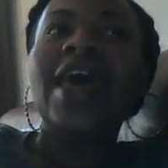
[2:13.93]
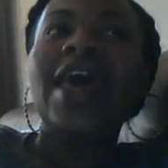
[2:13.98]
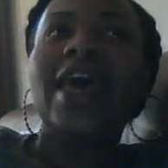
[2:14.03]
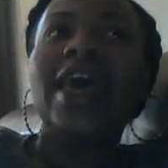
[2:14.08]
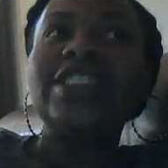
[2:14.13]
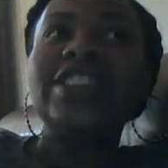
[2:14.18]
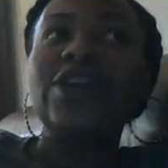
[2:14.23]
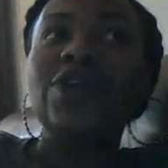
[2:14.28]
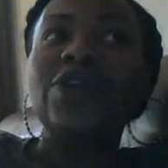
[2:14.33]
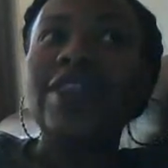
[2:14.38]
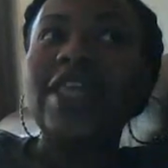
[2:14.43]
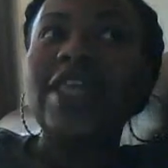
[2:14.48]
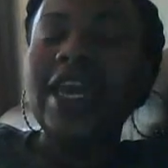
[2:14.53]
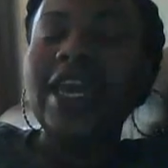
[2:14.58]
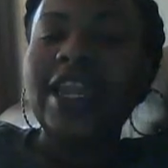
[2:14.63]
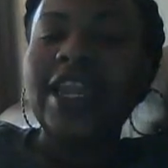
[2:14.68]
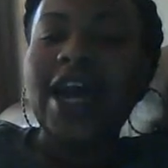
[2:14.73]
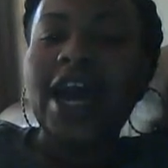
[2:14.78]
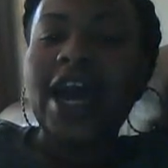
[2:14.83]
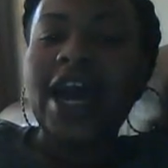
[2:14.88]
And so
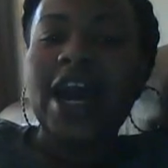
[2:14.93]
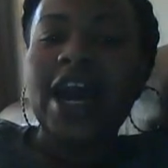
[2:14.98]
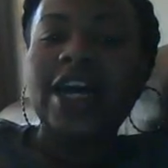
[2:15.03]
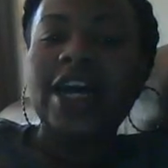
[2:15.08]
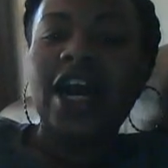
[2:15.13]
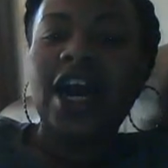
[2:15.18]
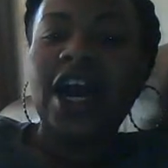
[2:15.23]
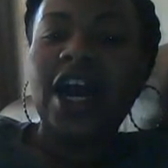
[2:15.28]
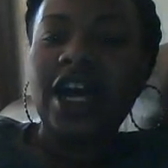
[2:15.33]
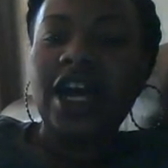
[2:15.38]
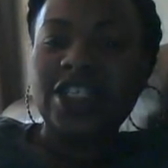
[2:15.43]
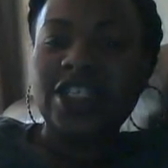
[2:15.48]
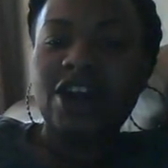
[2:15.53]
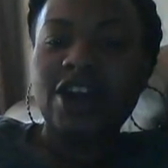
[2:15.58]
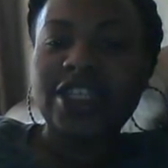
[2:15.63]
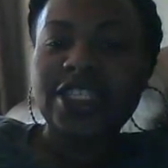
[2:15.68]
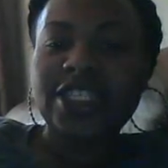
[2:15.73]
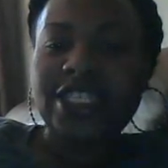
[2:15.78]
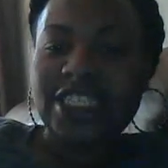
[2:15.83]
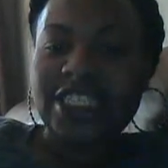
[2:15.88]
then I
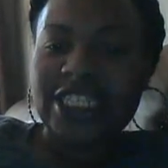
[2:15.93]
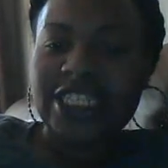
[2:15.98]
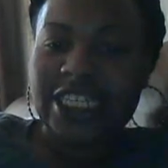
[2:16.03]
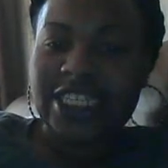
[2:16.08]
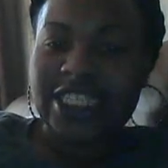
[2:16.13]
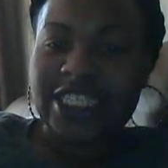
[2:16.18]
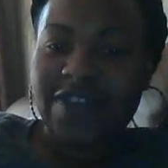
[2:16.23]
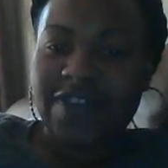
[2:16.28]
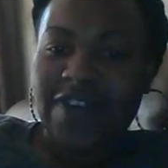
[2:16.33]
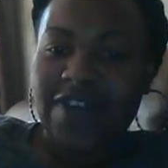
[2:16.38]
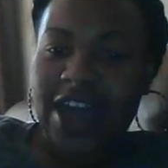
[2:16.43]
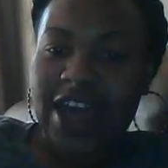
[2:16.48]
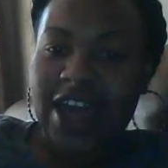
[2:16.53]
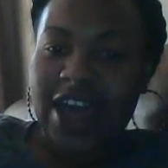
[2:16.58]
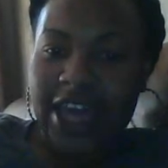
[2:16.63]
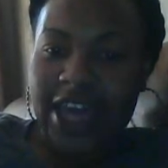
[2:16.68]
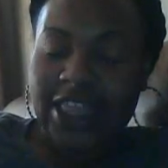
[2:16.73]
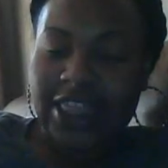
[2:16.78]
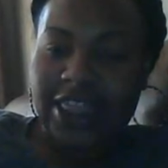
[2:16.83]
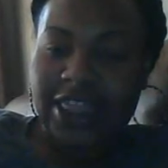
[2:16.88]
started to justify
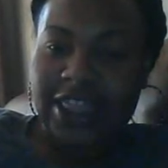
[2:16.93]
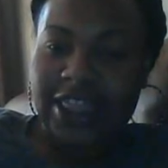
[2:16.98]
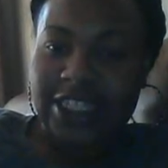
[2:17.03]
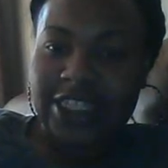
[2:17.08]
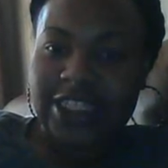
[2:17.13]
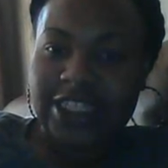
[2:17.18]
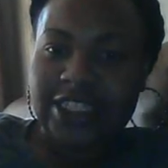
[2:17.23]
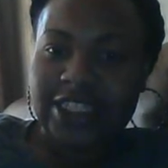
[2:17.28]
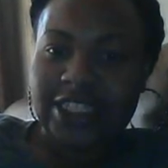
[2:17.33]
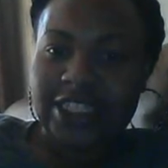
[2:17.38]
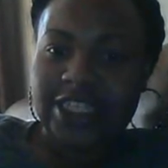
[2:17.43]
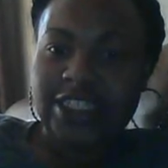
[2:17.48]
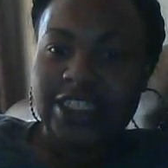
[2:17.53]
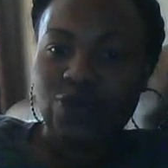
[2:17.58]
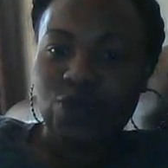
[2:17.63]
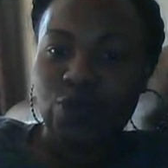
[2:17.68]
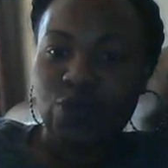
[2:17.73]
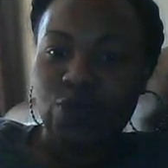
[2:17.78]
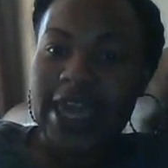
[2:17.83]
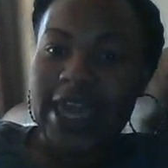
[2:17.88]
like this
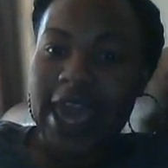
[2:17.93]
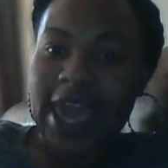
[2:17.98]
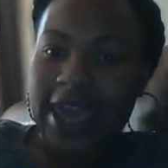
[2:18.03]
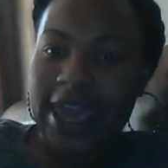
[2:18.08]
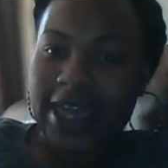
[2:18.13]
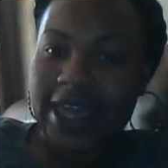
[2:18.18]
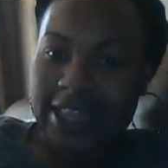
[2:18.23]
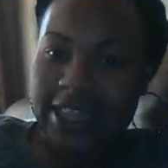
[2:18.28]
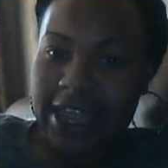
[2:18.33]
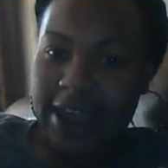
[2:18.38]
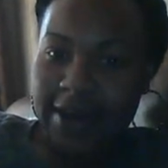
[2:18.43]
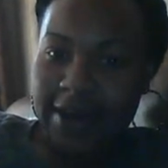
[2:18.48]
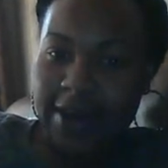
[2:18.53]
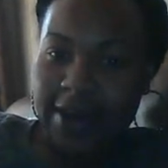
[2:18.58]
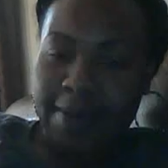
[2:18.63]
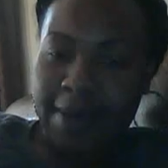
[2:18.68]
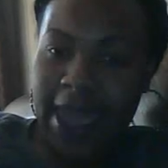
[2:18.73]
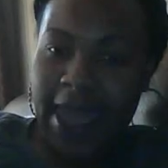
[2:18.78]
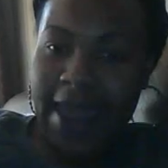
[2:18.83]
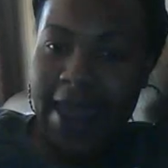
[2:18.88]
regain that
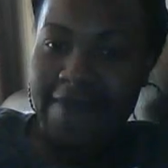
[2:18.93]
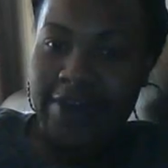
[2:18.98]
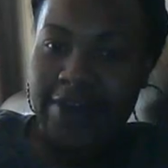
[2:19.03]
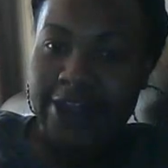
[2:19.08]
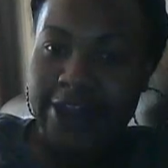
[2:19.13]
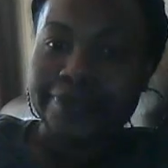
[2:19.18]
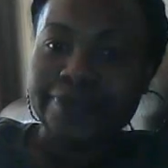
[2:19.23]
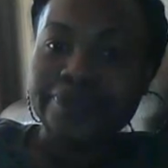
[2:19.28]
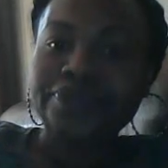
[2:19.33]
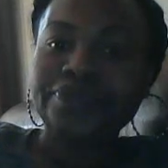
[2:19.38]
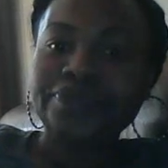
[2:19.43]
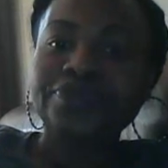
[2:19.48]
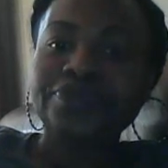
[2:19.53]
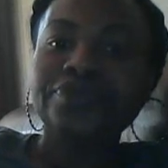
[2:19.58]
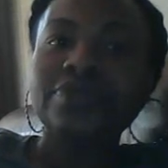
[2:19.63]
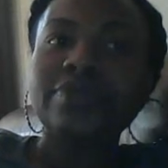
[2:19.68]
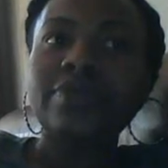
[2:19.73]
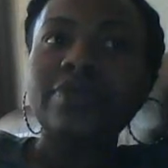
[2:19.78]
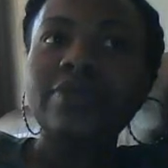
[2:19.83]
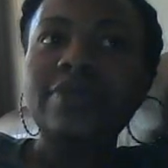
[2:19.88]
I'm having.
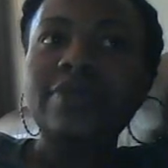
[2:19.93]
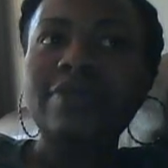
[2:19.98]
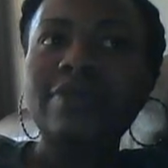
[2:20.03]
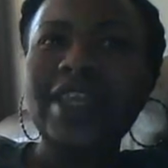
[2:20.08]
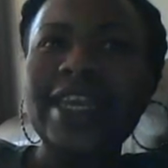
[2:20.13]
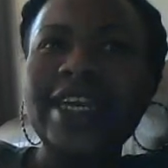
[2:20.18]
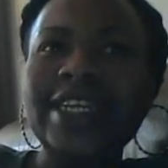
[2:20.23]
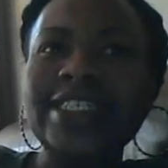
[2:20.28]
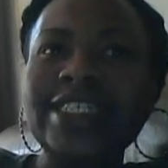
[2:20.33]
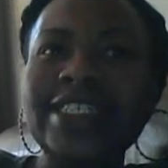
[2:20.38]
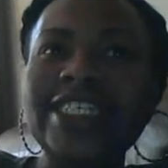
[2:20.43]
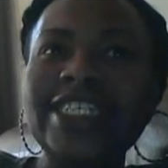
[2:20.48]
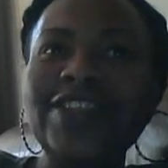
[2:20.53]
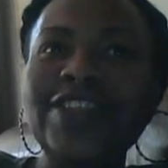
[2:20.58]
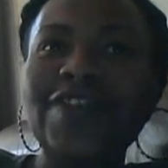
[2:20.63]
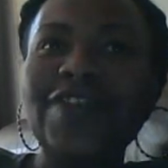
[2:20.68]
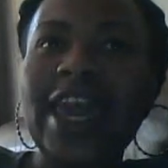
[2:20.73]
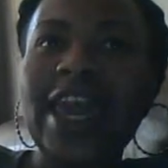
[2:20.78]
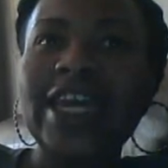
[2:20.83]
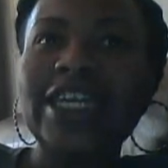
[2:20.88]
And the
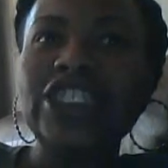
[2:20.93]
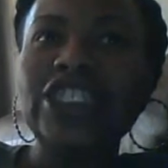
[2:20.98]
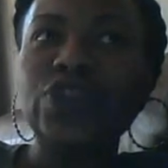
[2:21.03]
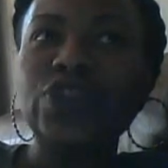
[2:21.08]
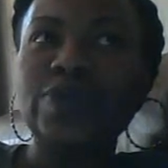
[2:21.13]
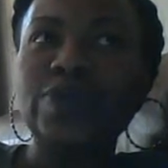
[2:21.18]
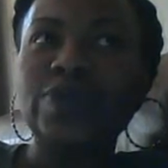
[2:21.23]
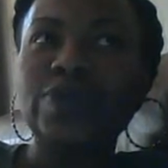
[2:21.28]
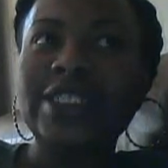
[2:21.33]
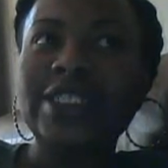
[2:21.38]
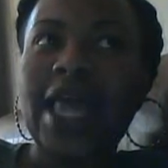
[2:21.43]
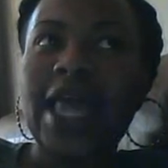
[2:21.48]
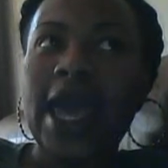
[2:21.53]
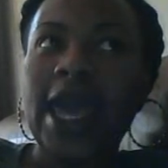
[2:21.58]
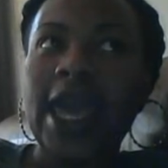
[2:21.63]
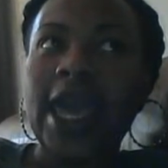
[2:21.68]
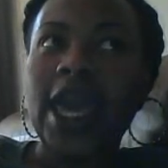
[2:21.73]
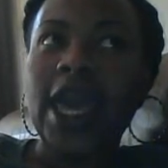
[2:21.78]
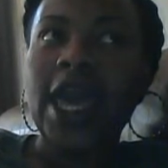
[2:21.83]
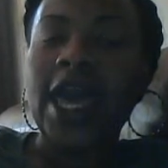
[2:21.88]
justification was
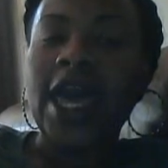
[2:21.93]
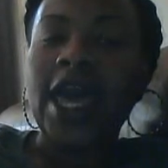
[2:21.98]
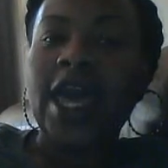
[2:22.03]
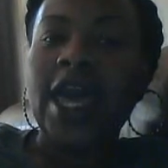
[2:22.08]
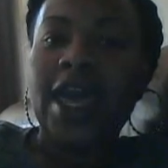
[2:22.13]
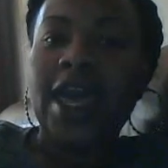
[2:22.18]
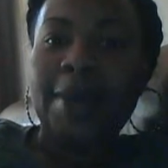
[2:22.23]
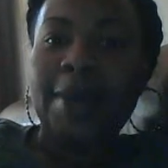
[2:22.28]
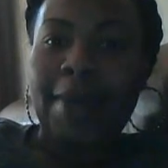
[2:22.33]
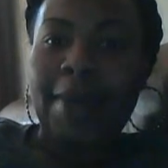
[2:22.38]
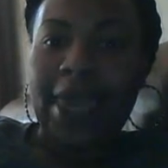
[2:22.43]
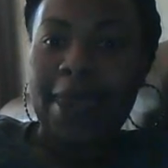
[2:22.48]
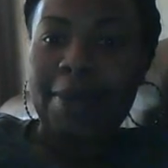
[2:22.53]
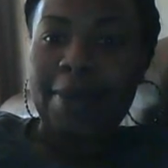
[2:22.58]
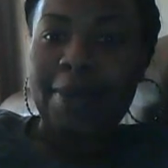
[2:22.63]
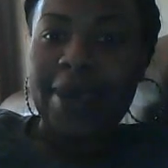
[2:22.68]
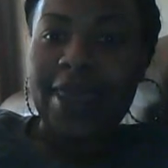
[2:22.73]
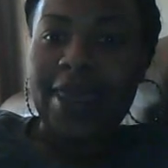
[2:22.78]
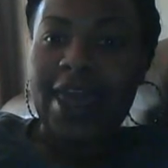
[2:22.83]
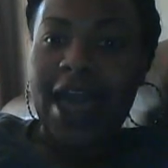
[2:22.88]
like,
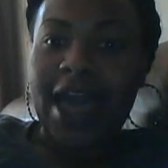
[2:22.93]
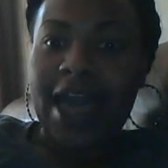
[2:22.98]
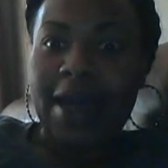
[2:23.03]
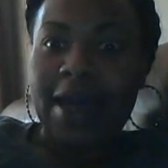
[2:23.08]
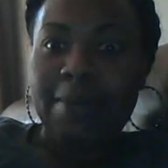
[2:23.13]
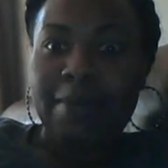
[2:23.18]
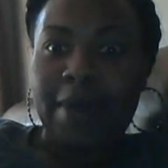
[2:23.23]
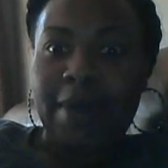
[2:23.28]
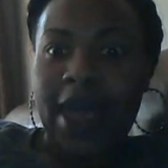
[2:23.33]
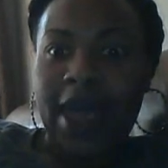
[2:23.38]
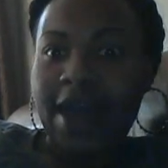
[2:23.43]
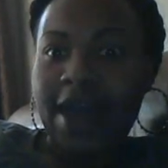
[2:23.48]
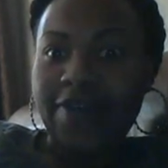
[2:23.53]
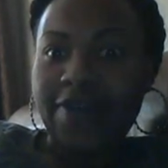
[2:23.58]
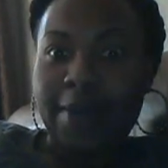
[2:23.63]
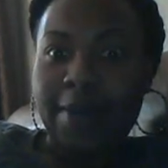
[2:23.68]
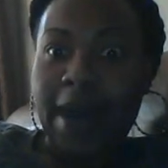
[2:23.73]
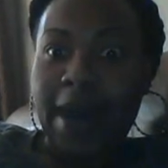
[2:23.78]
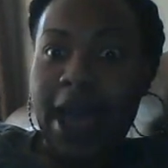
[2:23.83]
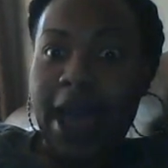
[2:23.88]
maybe I'm
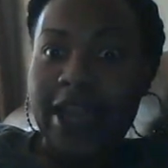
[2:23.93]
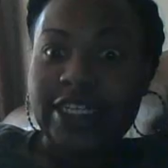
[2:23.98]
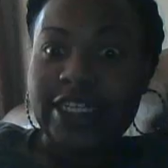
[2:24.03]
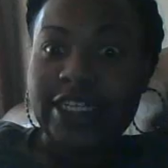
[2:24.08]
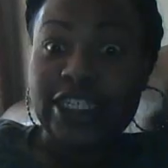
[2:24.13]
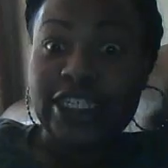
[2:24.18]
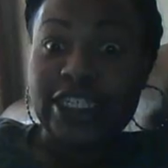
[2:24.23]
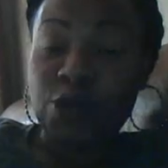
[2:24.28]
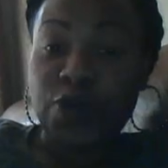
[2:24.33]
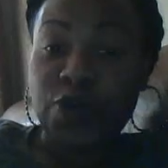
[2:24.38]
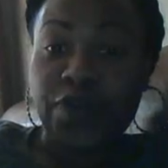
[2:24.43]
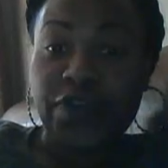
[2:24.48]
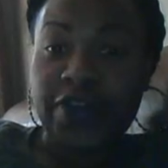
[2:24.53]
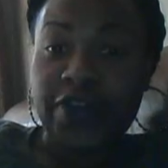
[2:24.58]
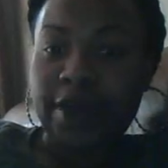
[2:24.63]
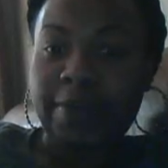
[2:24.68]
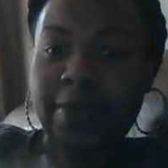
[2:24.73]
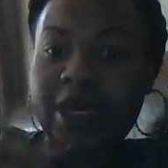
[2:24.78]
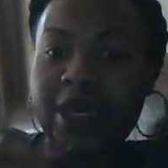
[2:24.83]
having body dysmorphia,